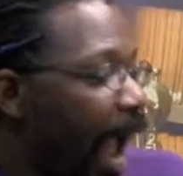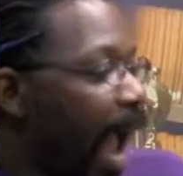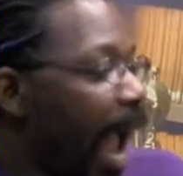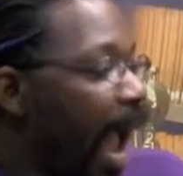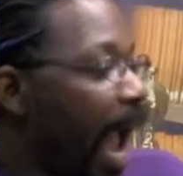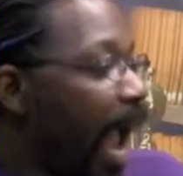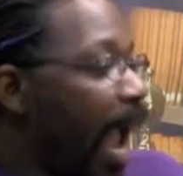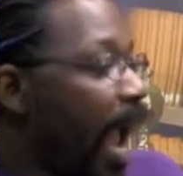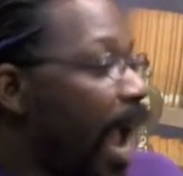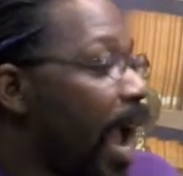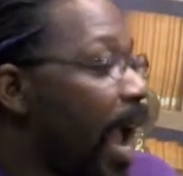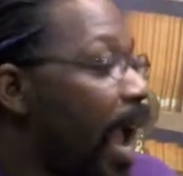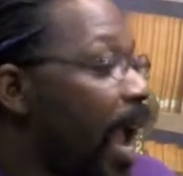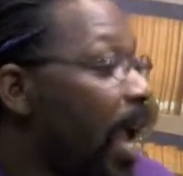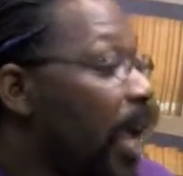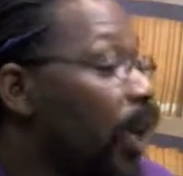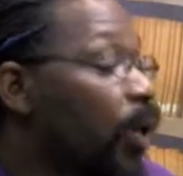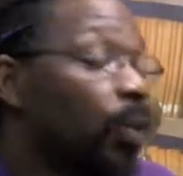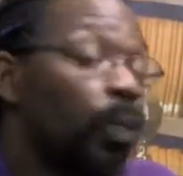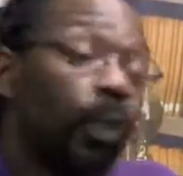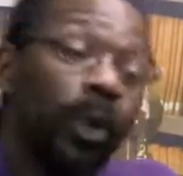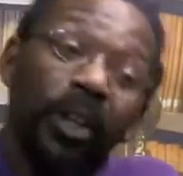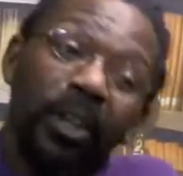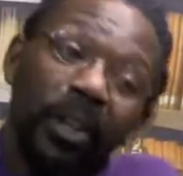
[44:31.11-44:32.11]

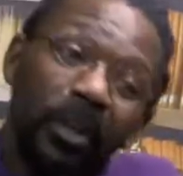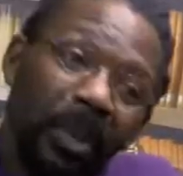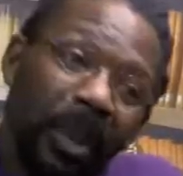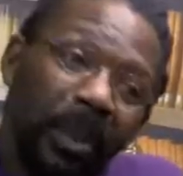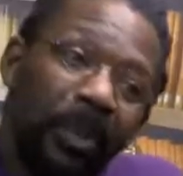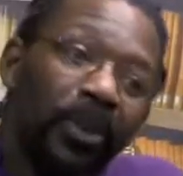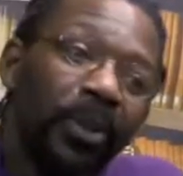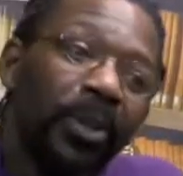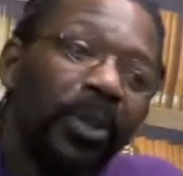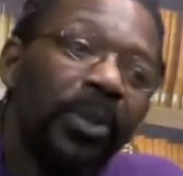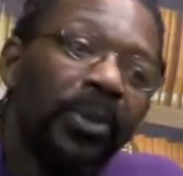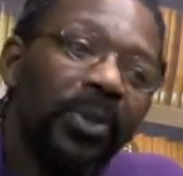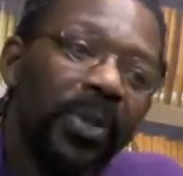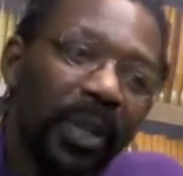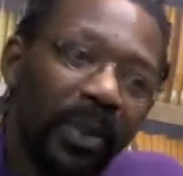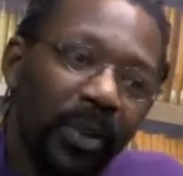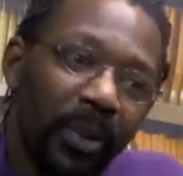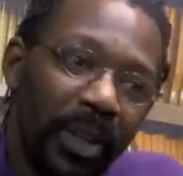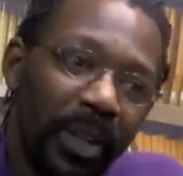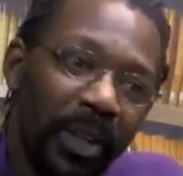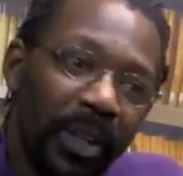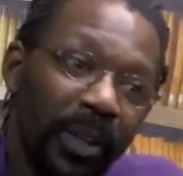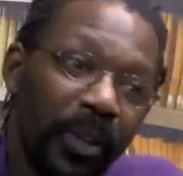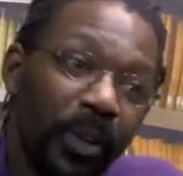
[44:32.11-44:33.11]
And we're going to be producing one
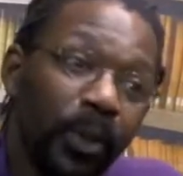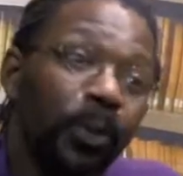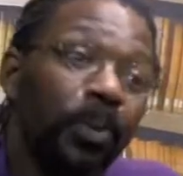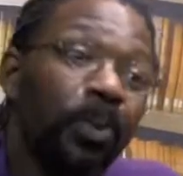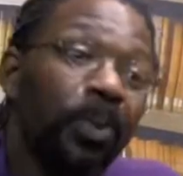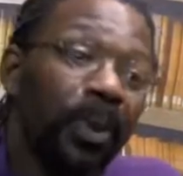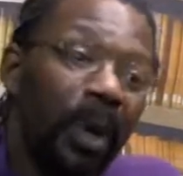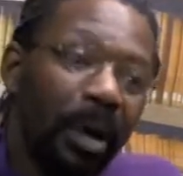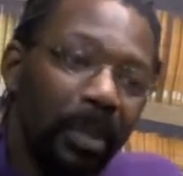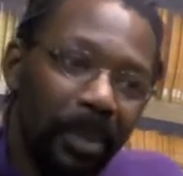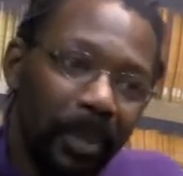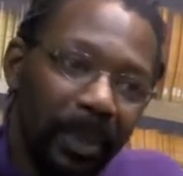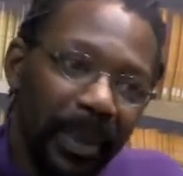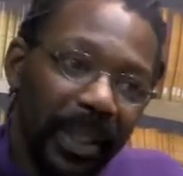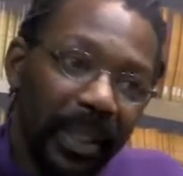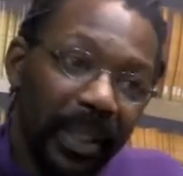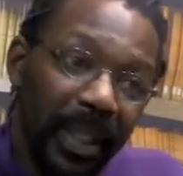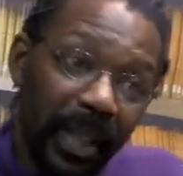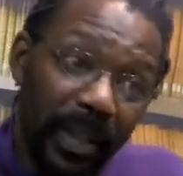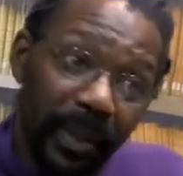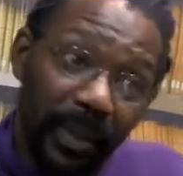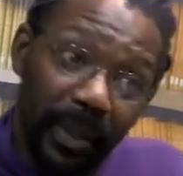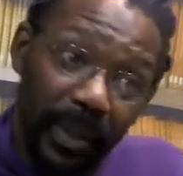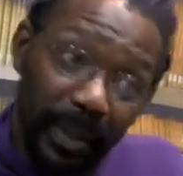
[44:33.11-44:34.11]
of those probably
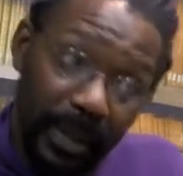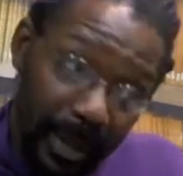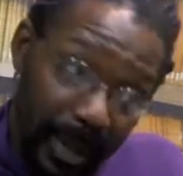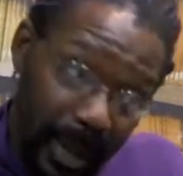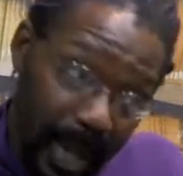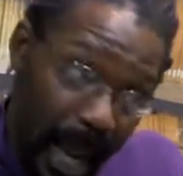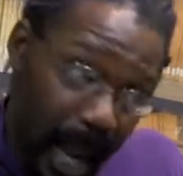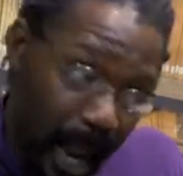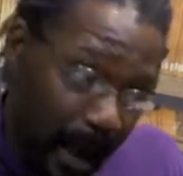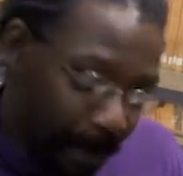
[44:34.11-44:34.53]
later on today